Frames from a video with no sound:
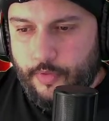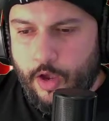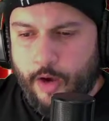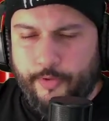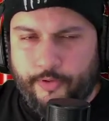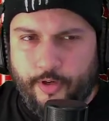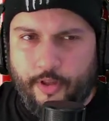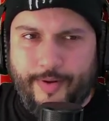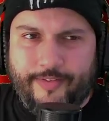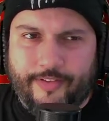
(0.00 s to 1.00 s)
There's another
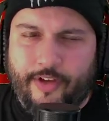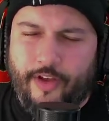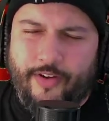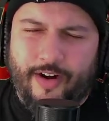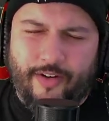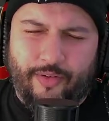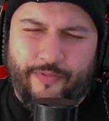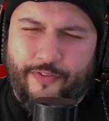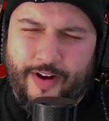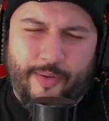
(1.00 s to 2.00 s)
race that's on there. I
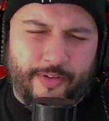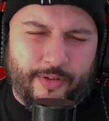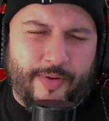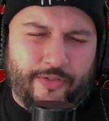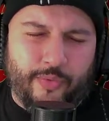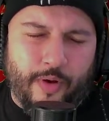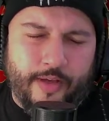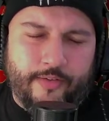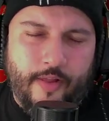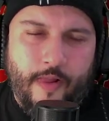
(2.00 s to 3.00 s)
forgot what the race
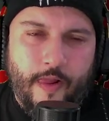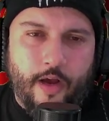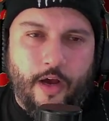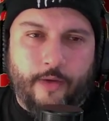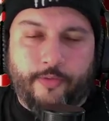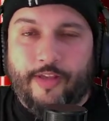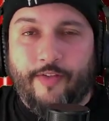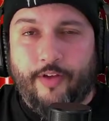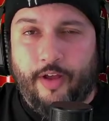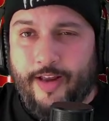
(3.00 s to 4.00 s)
was. Does have
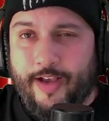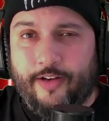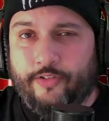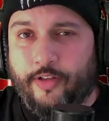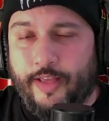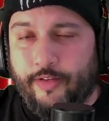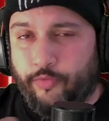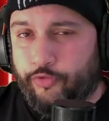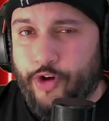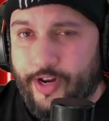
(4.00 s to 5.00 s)
a necklace on
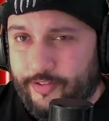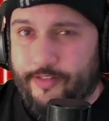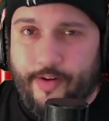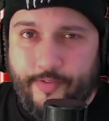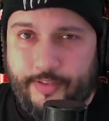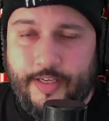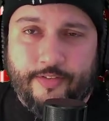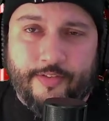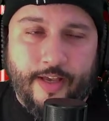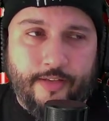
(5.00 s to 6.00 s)
that translates everything he
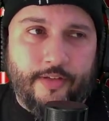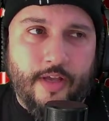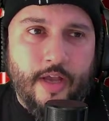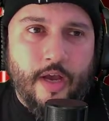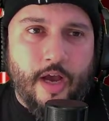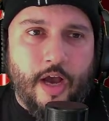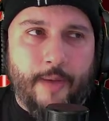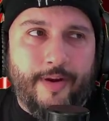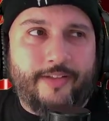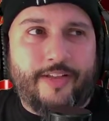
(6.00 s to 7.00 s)
says. But
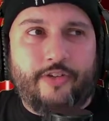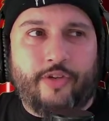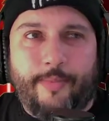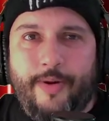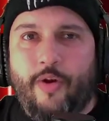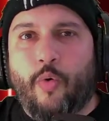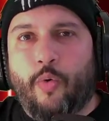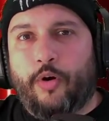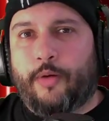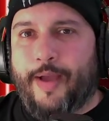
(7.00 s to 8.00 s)
it looks like he's trying to bring
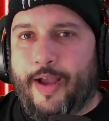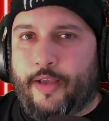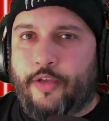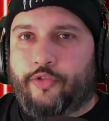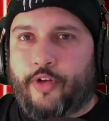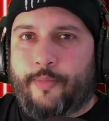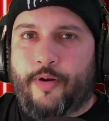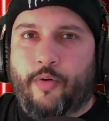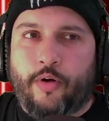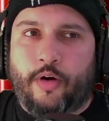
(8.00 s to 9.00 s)
order back. He's trying to bring
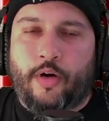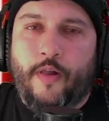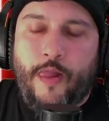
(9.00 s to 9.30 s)
order.